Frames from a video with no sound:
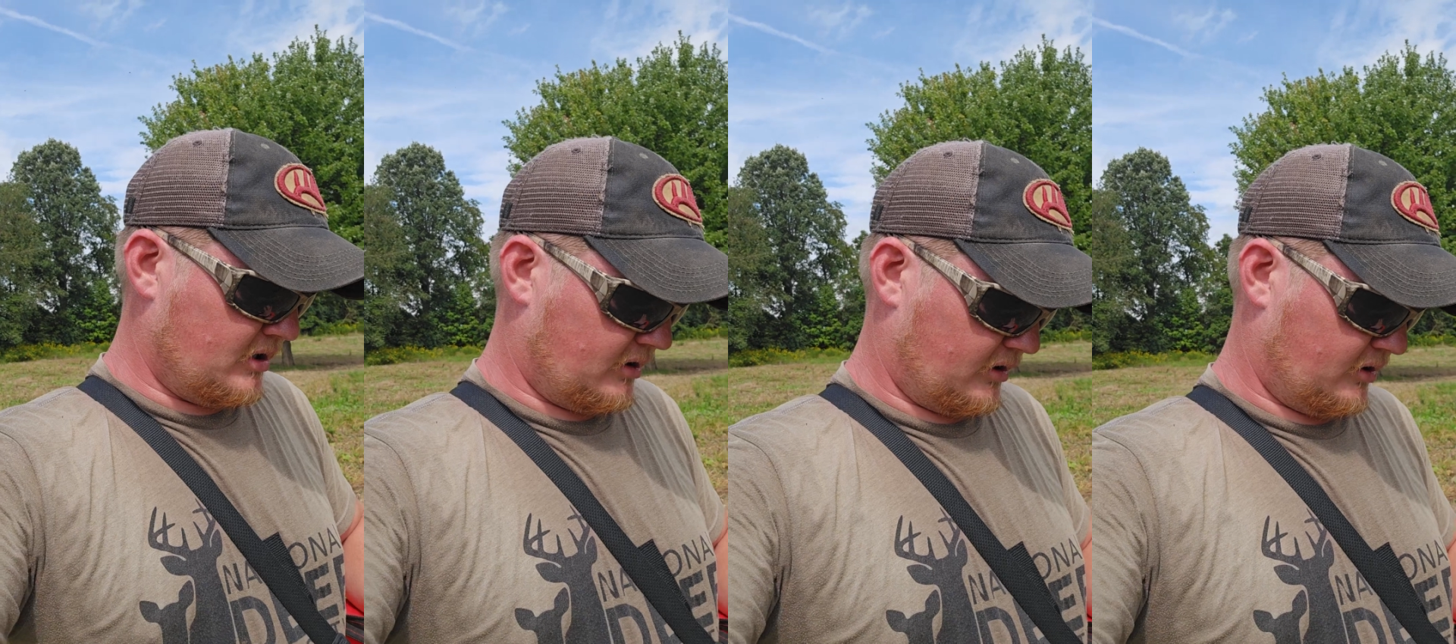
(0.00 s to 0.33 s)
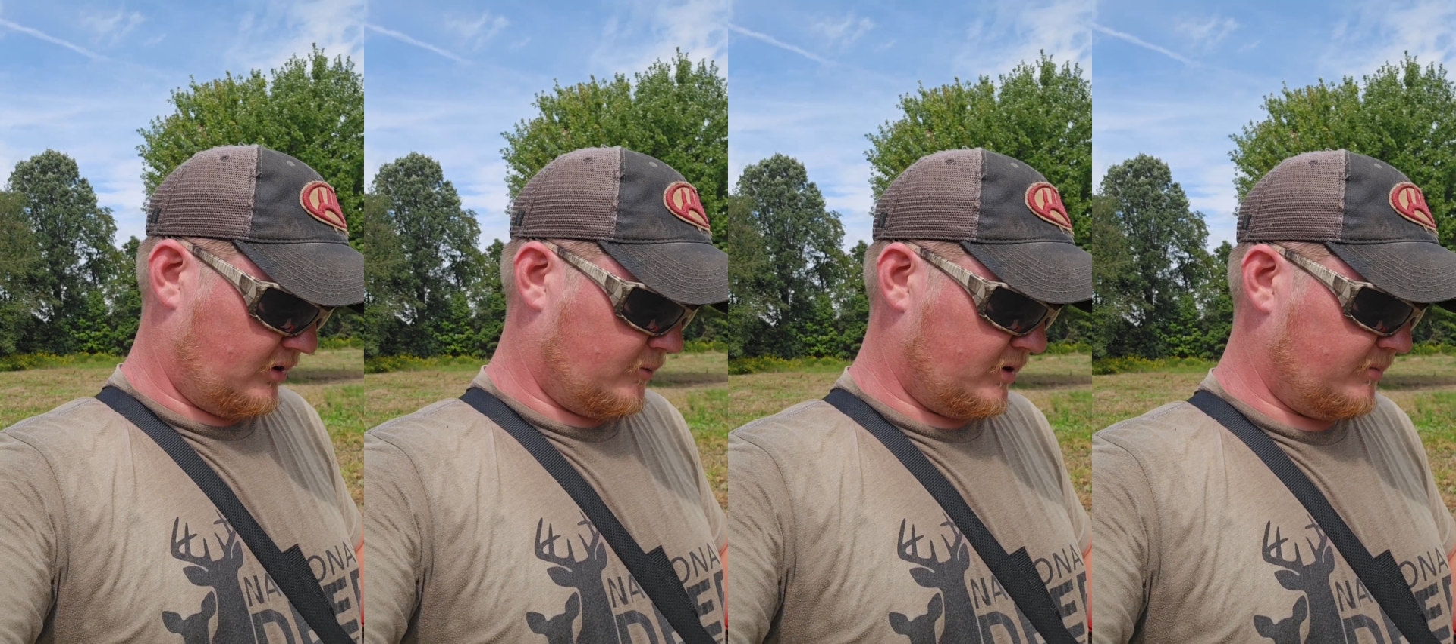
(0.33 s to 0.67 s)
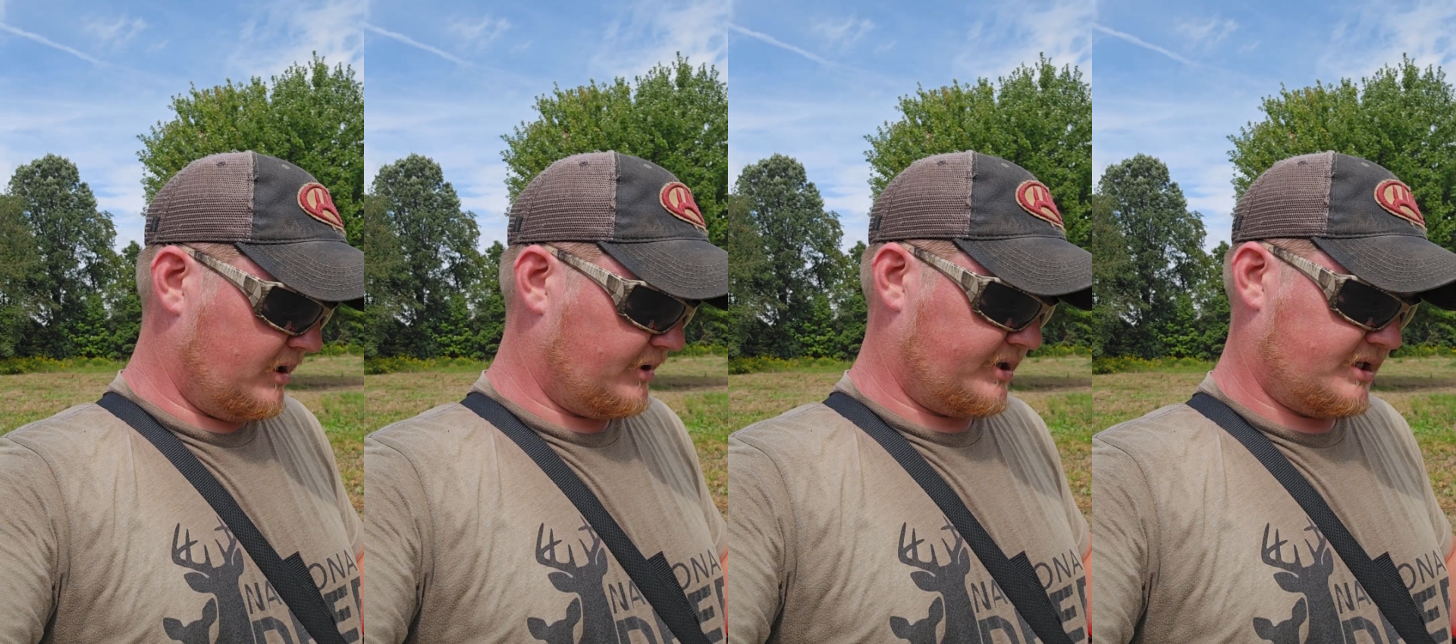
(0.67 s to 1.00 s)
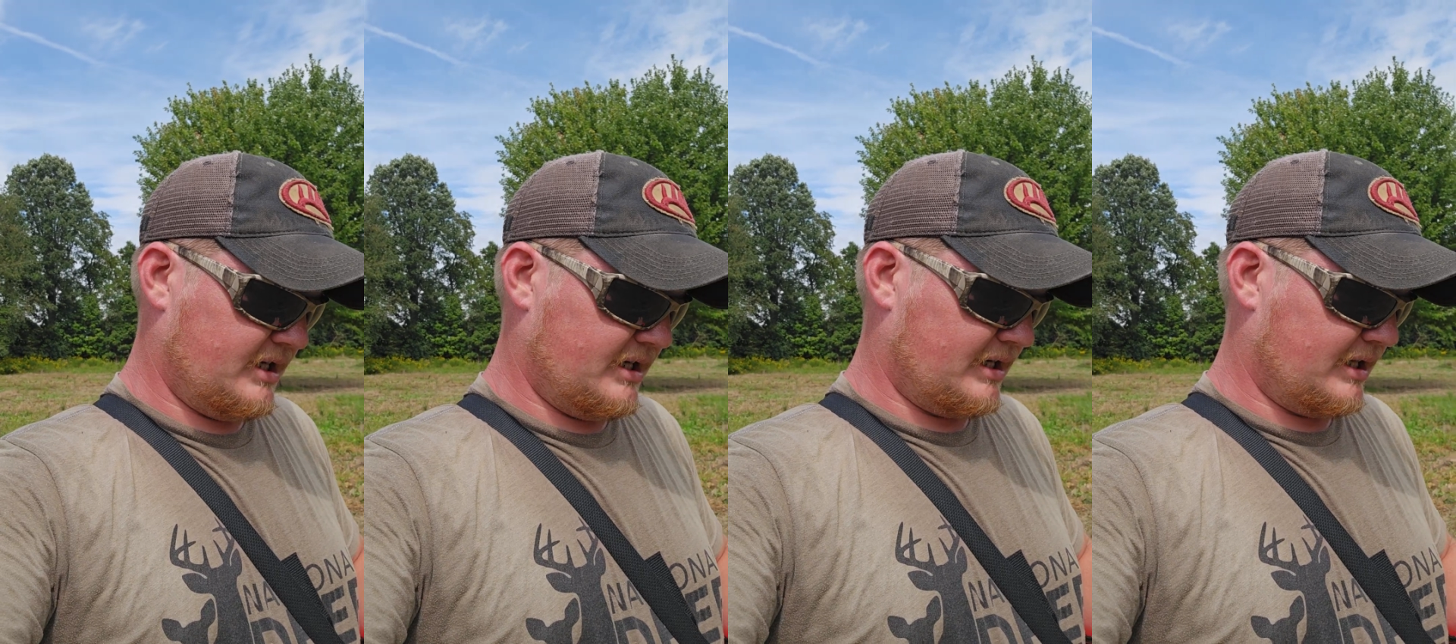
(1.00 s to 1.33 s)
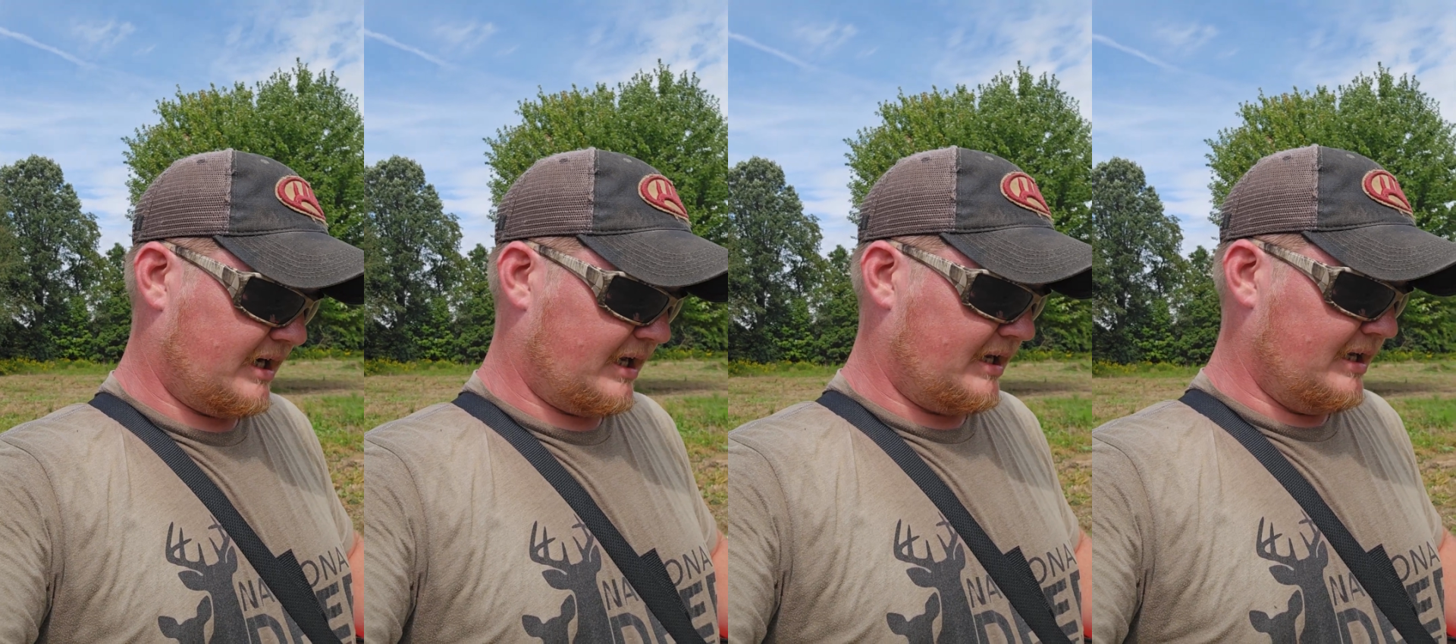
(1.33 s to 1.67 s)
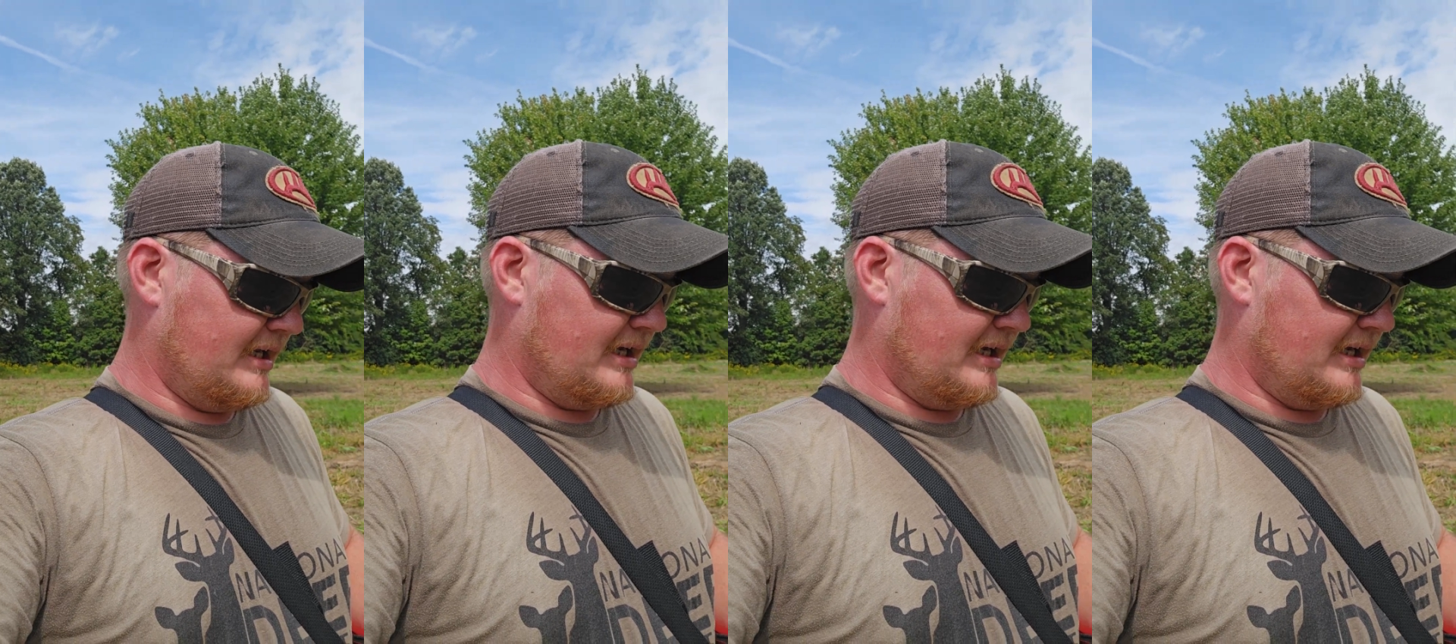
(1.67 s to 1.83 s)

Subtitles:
are a good one to be able to seed into that.